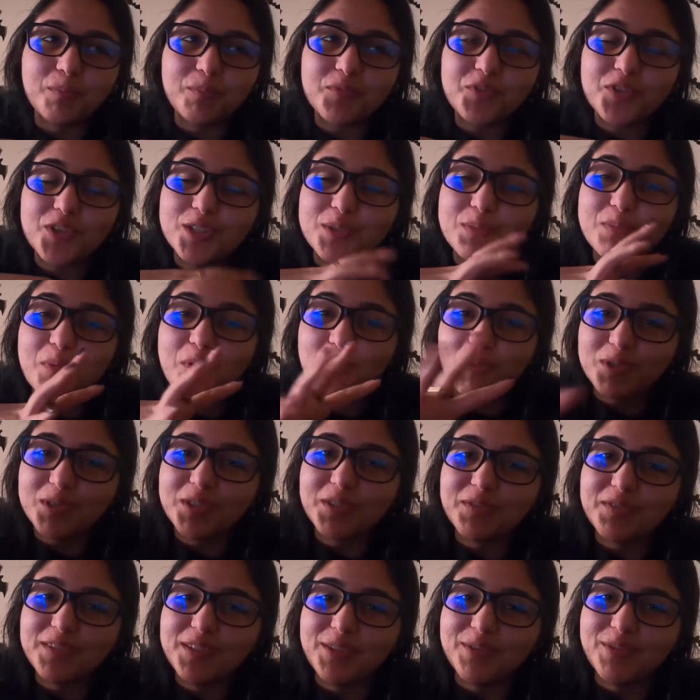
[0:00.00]
because
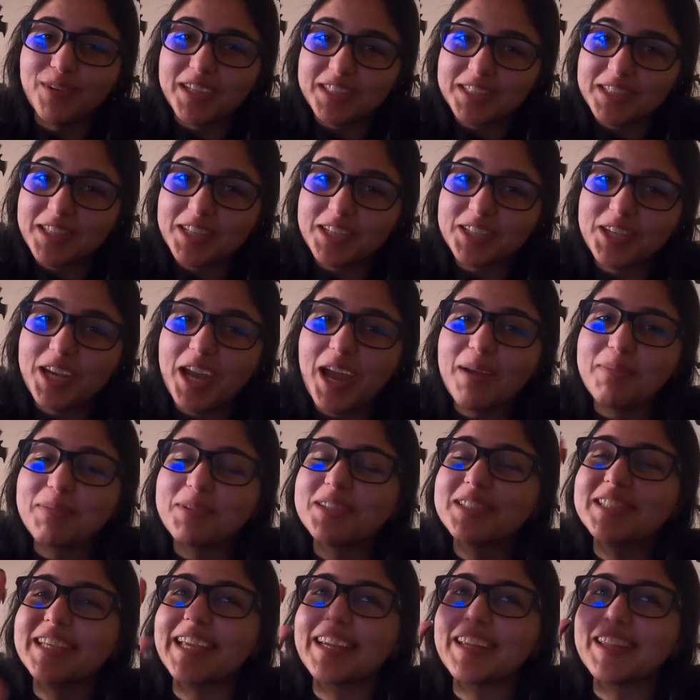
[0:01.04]
most of the rest of the
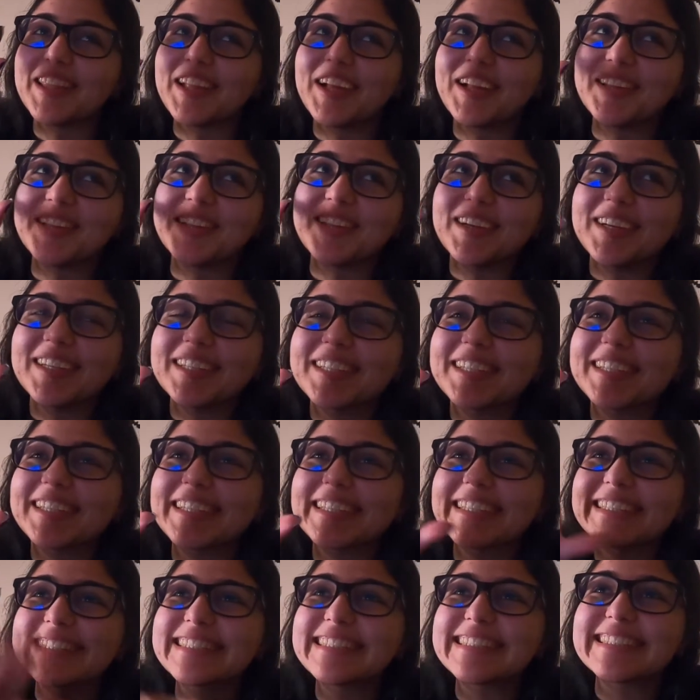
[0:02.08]
chapters get a lot
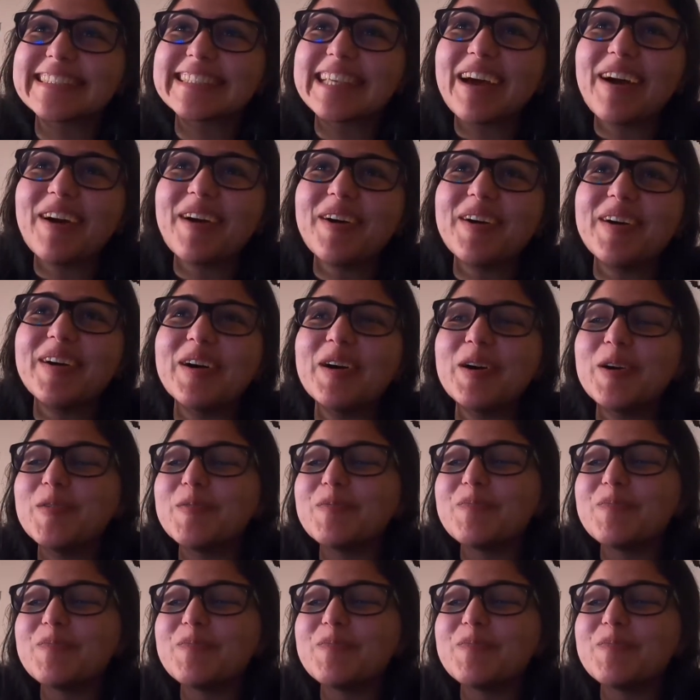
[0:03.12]
longer. So